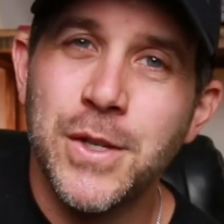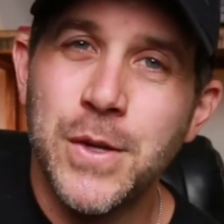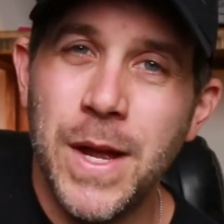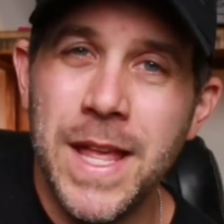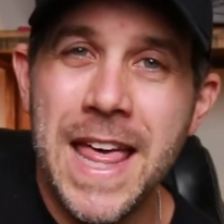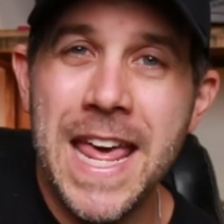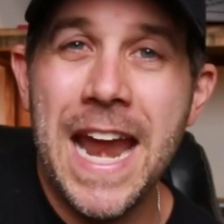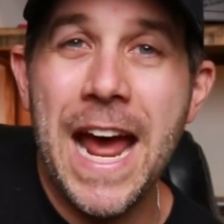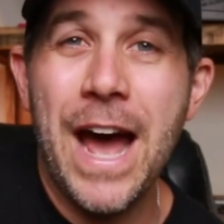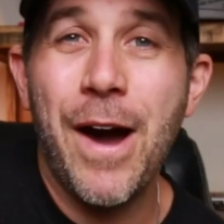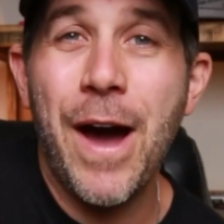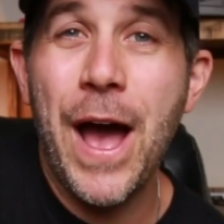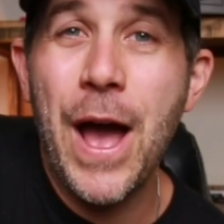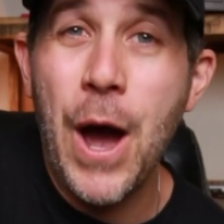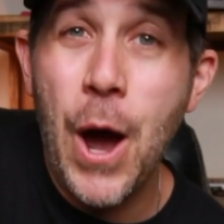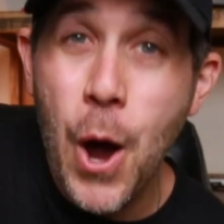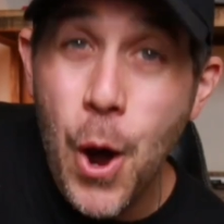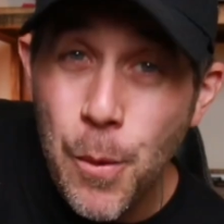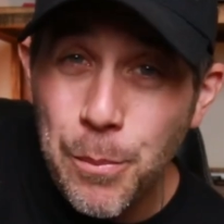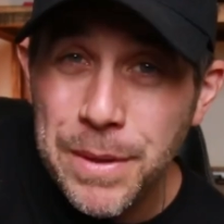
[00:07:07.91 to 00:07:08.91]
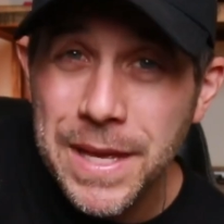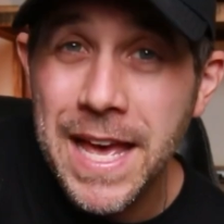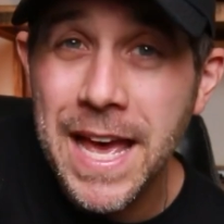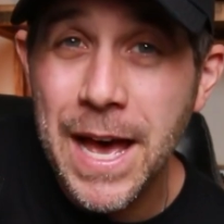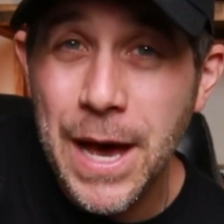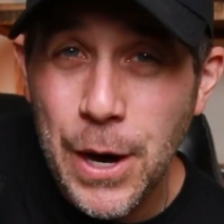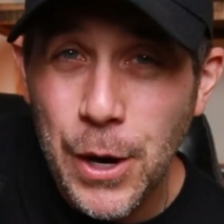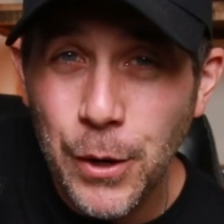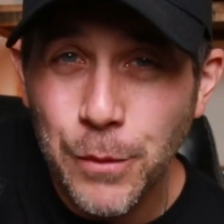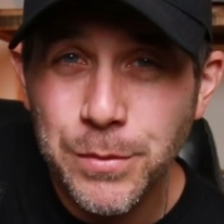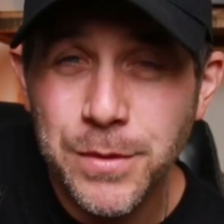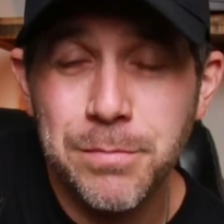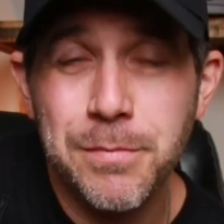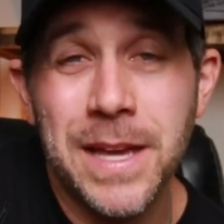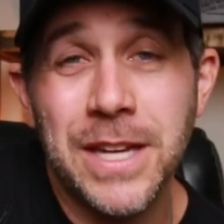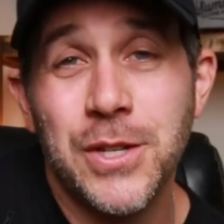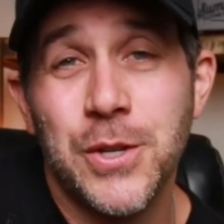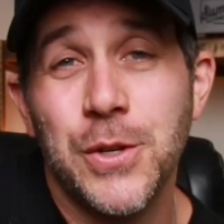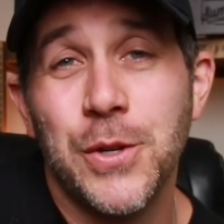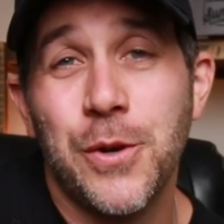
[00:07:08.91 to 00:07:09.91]
Try that out. I hope it helps.
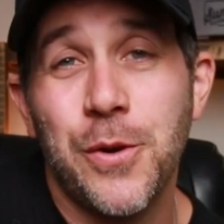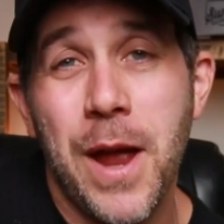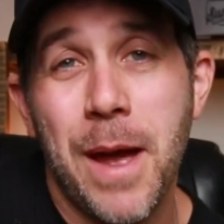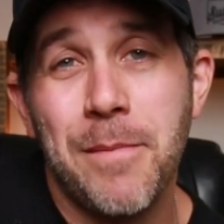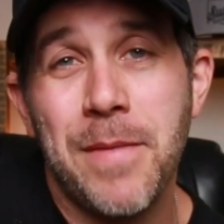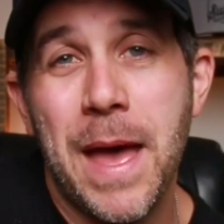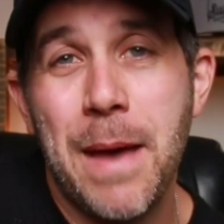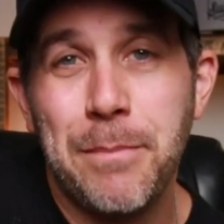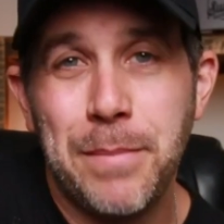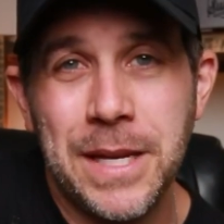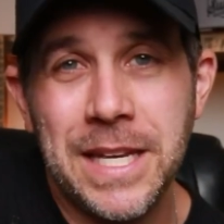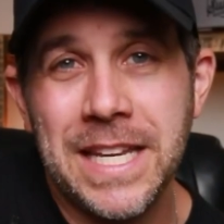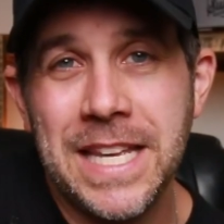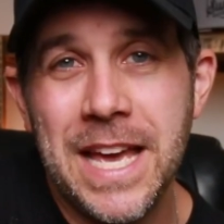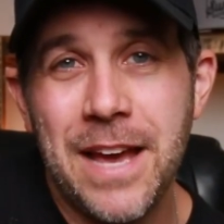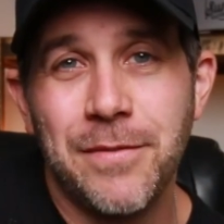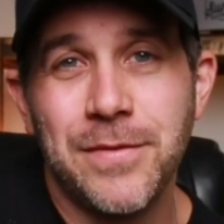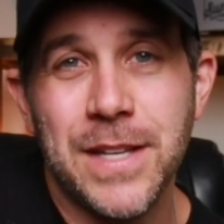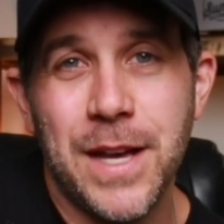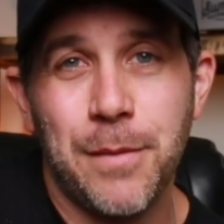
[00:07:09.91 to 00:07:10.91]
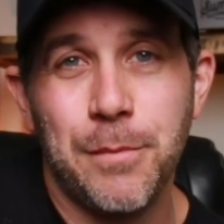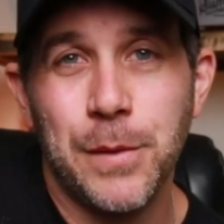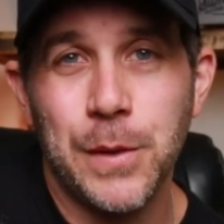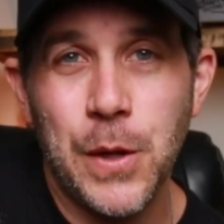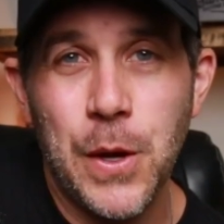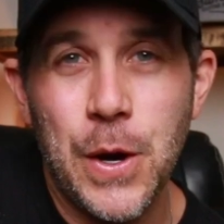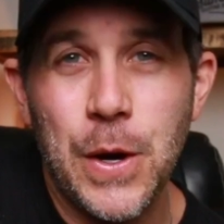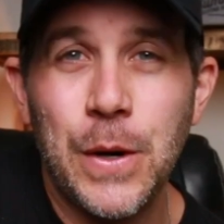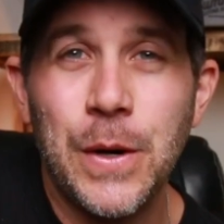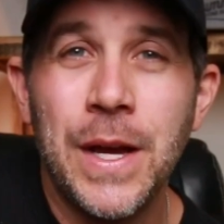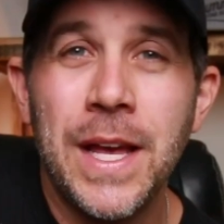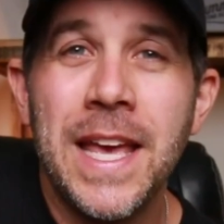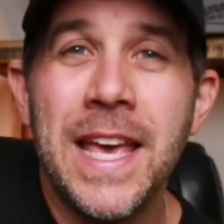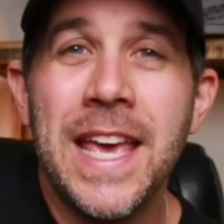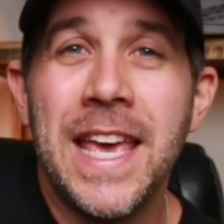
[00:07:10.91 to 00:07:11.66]
Make sure you grab that PDF down below.